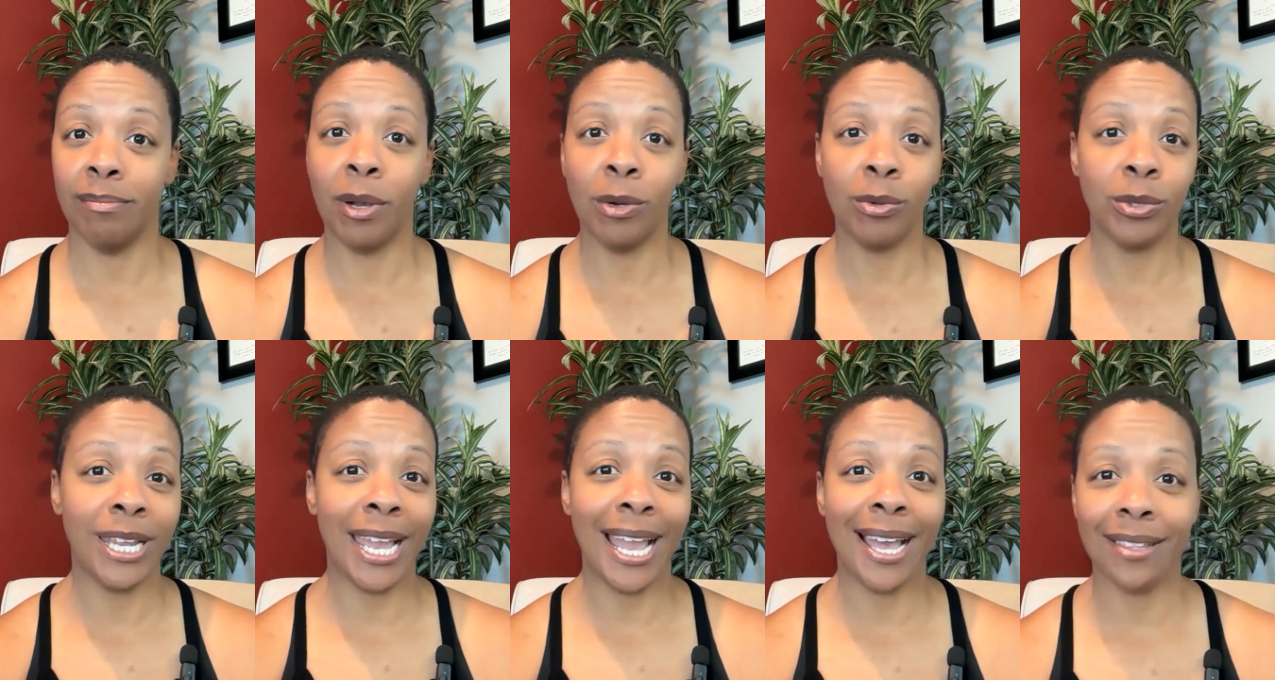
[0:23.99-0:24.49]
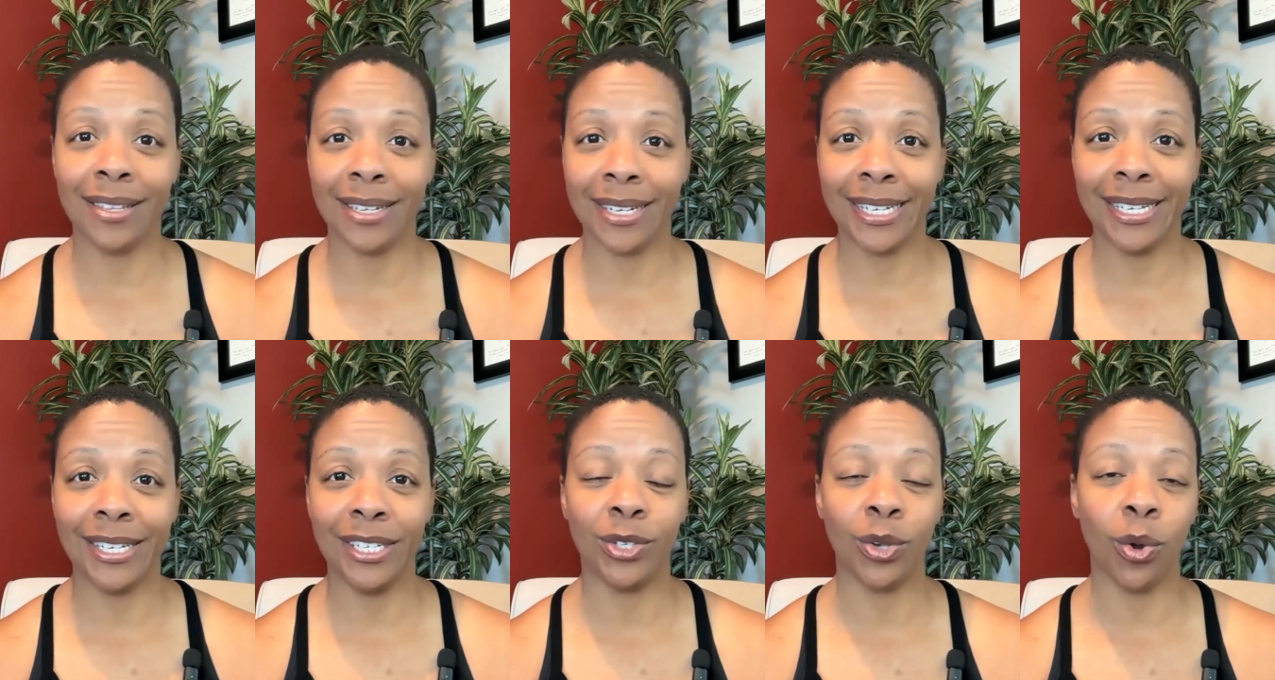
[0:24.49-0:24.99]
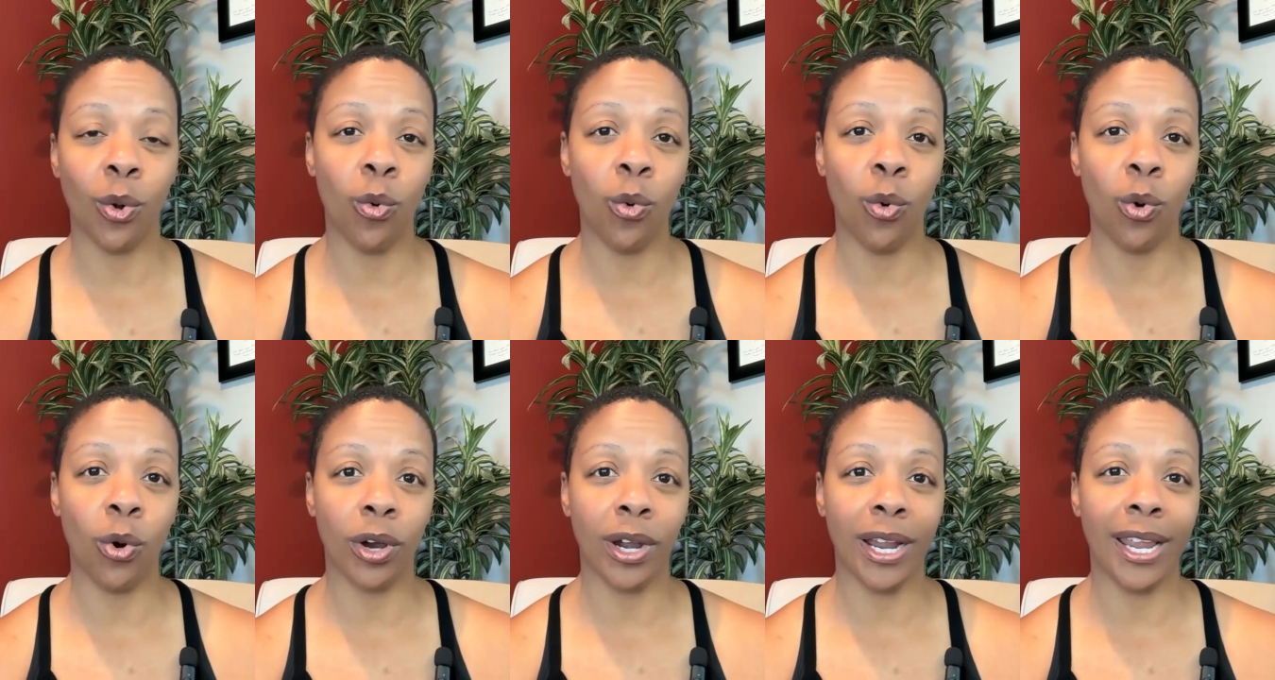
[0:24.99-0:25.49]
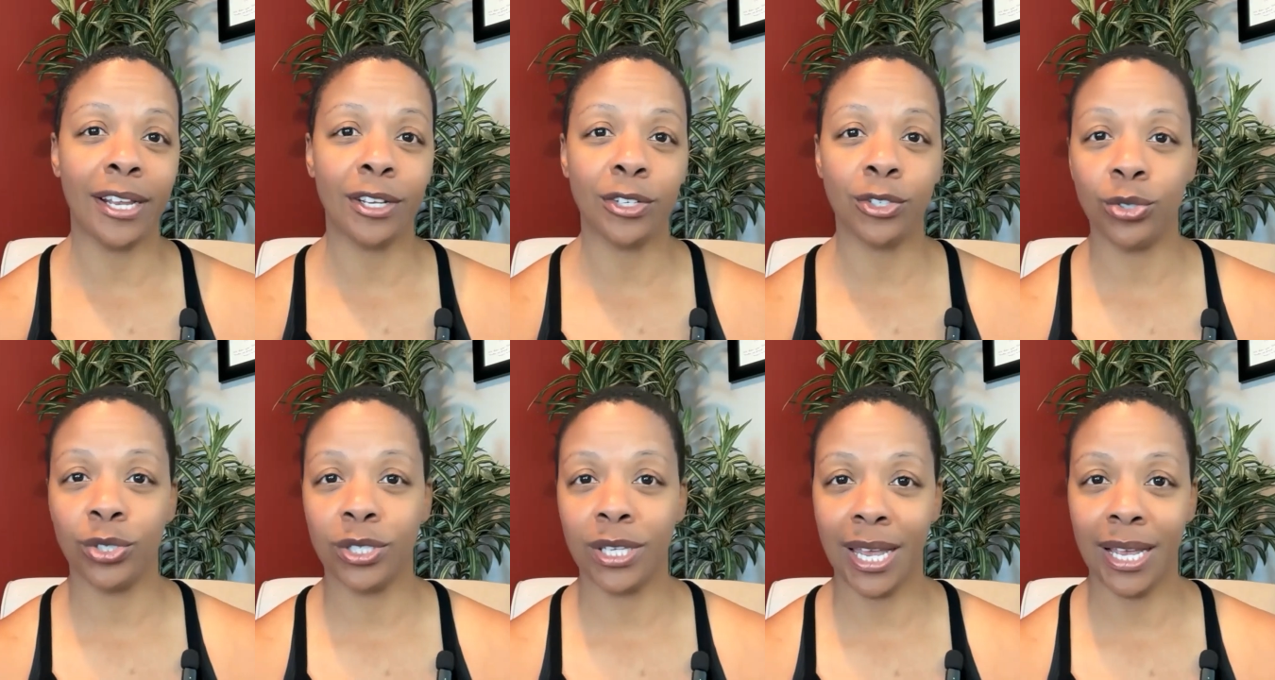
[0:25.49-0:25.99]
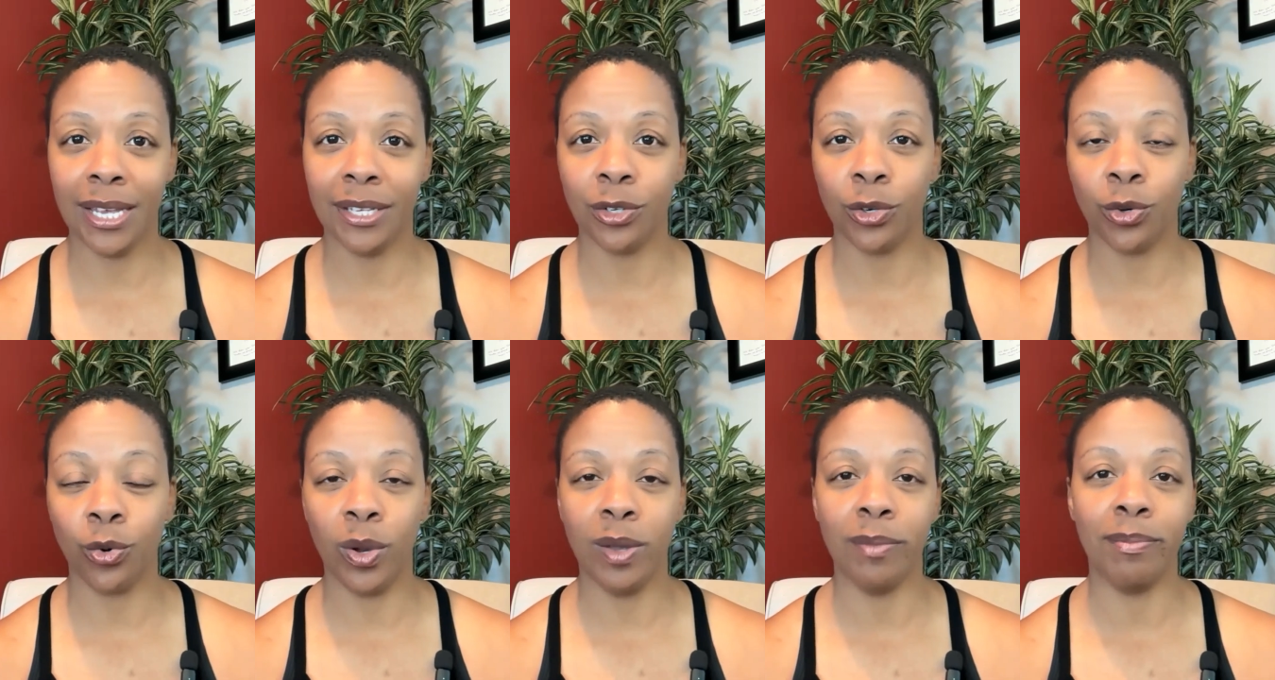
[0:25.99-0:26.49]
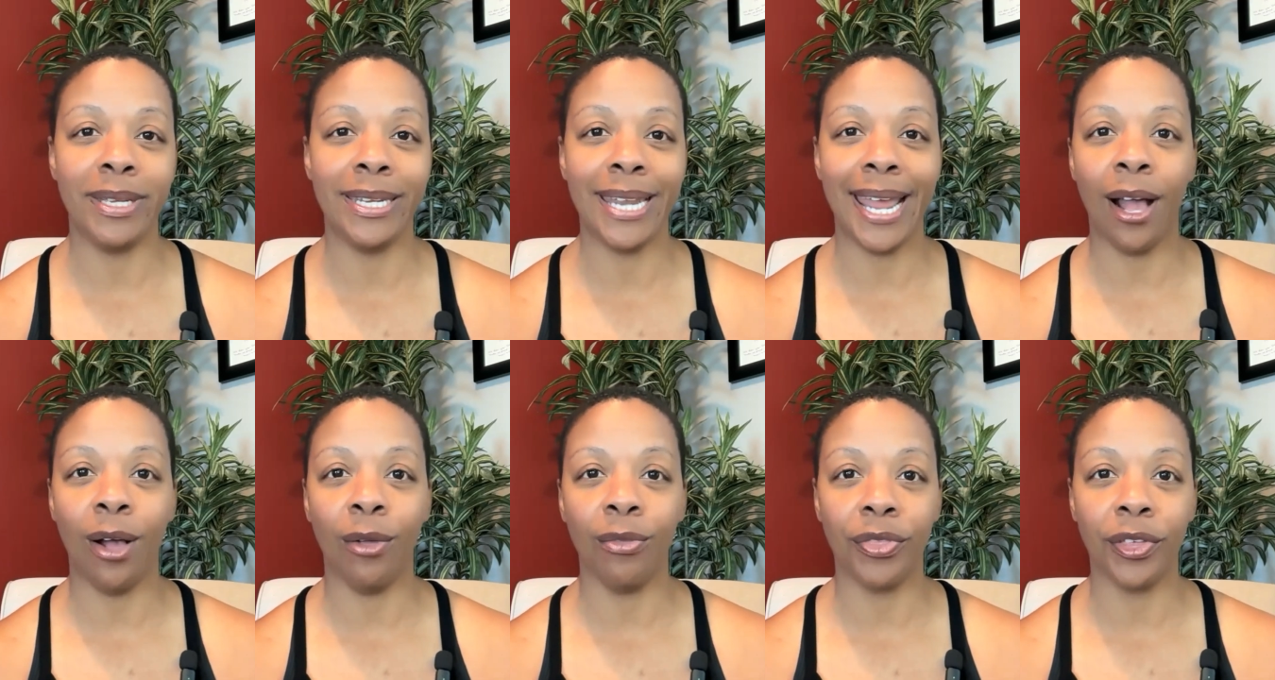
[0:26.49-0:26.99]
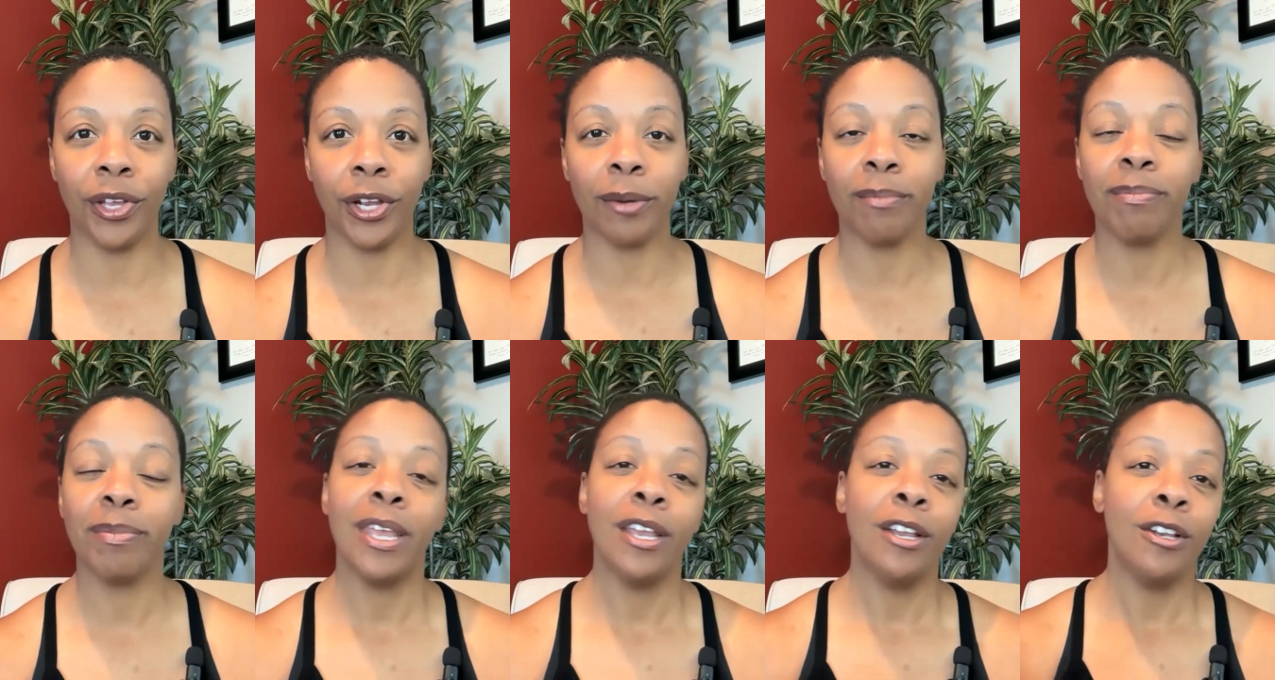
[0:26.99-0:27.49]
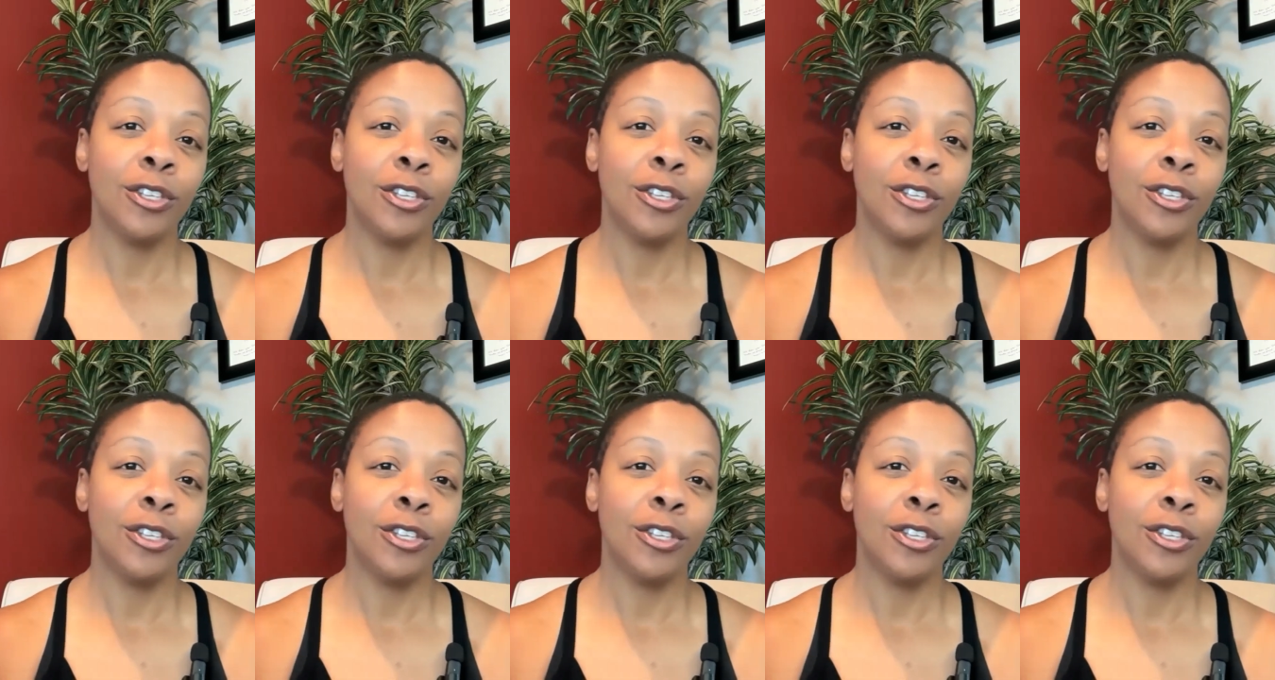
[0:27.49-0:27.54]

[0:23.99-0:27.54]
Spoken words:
modalities or exercise equipment out there.